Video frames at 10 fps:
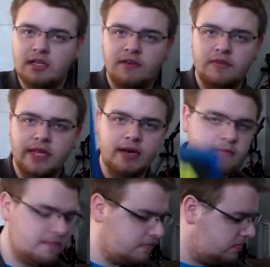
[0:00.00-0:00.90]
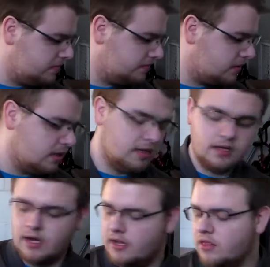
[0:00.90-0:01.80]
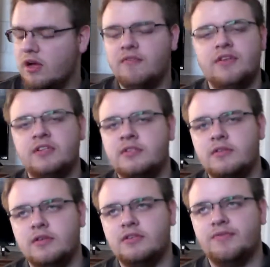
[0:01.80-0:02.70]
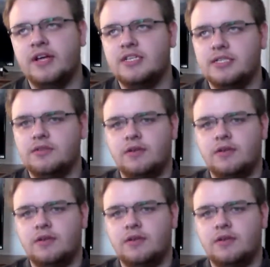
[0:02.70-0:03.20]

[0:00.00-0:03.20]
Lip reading: Evil Dead. Love this franchise,